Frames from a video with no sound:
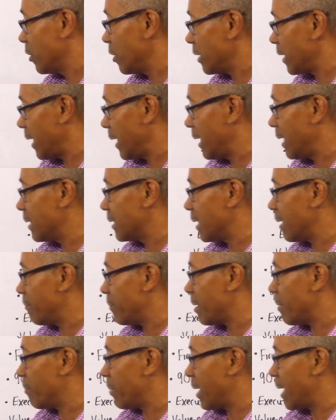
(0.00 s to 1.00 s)
you're going to end
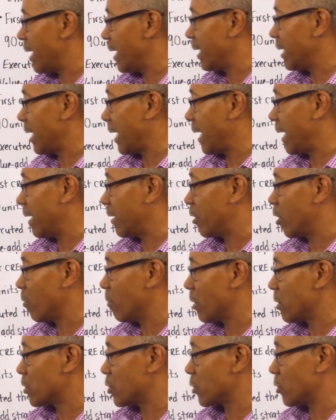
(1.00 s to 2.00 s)
up buying a
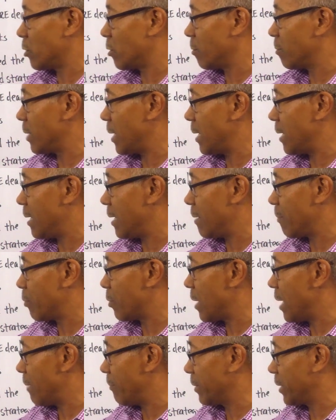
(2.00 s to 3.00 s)
commercial uh,
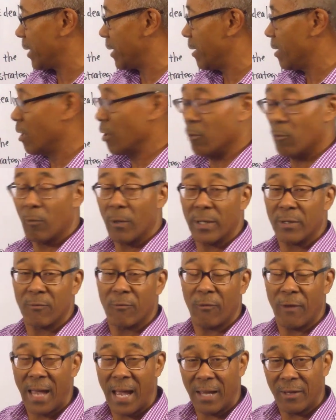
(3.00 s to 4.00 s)
property
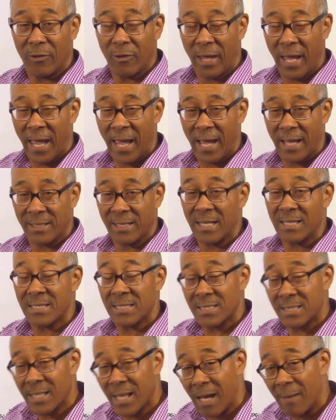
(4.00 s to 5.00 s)
with value add.
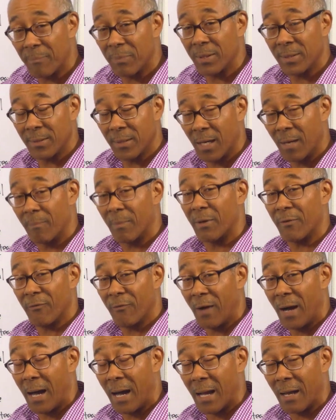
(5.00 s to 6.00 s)
That's step number
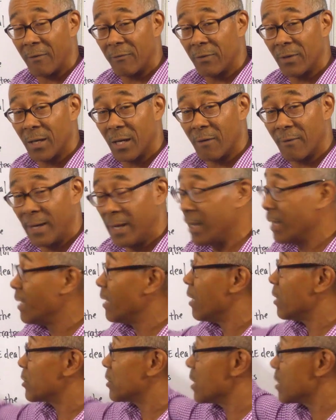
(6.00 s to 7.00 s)
five. All right.
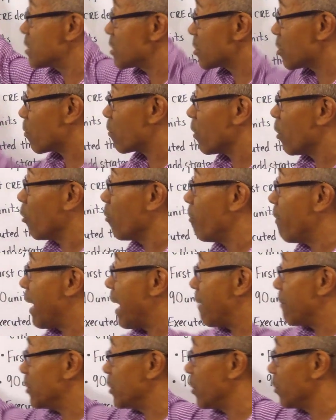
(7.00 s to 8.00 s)
This is a
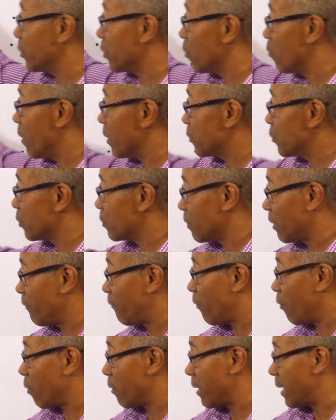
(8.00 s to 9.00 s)
roadmap. You're going to do one, two,
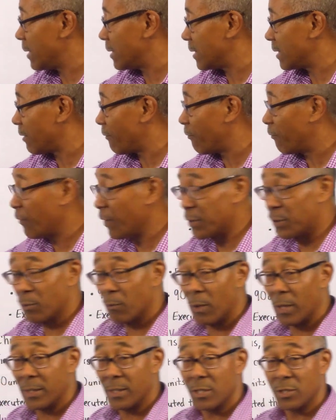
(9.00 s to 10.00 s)
three, four, and then the
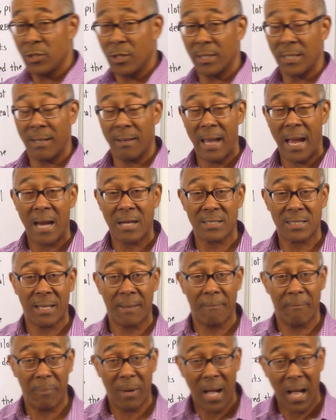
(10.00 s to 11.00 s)
fifth one is you're going to
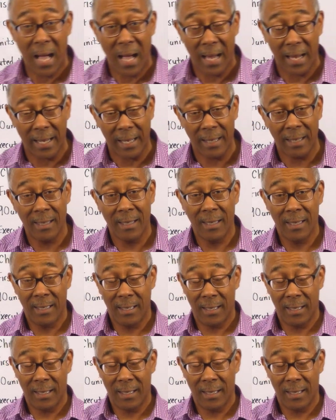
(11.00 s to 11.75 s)
actually buy